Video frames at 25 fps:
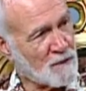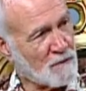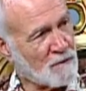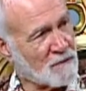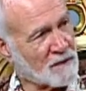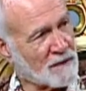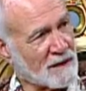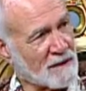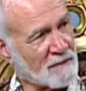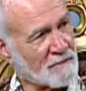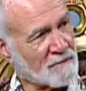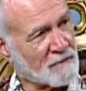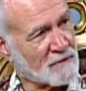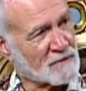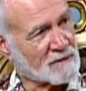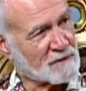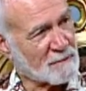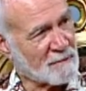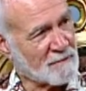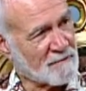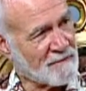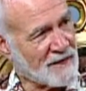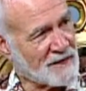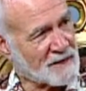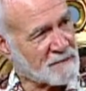looking for
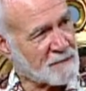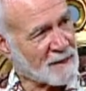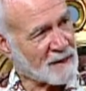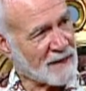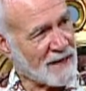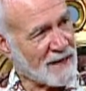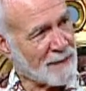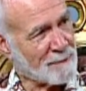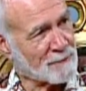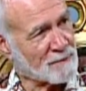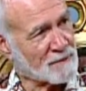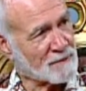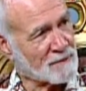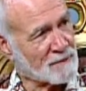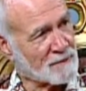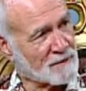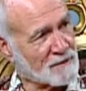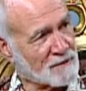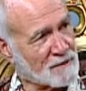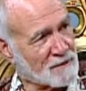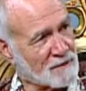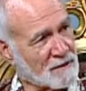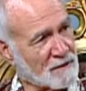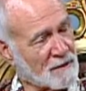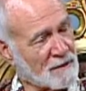some investment capital
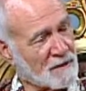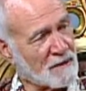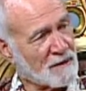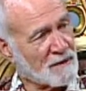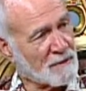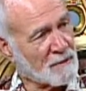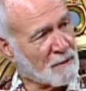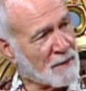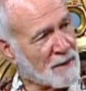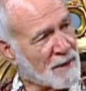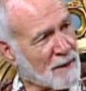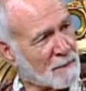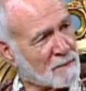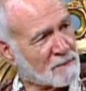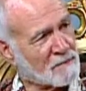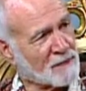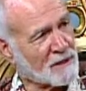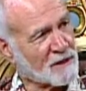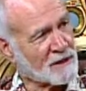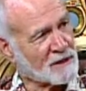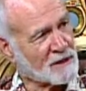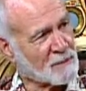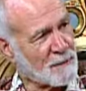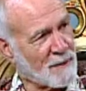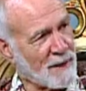to, right, uh -huh. to be able to
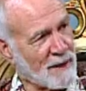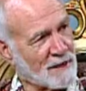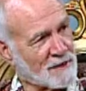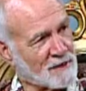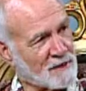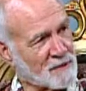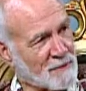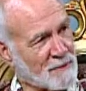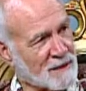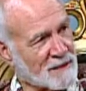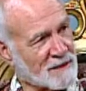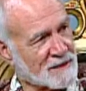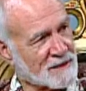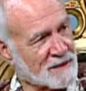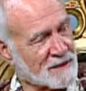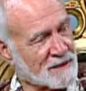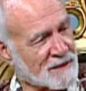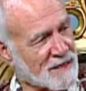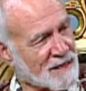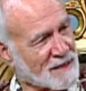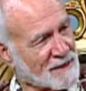expand your business.